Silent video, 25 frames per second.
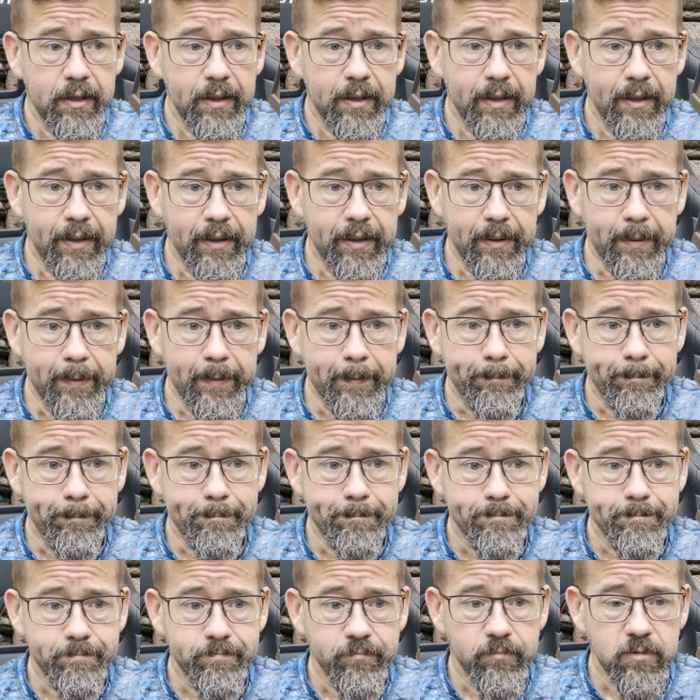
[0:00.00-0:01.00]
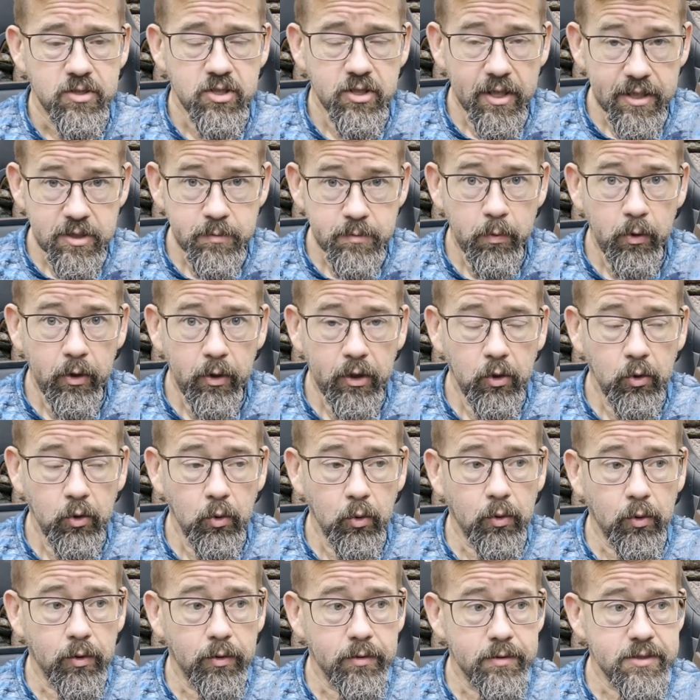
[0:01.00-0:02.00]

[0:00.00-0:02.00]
So that's pretty cool.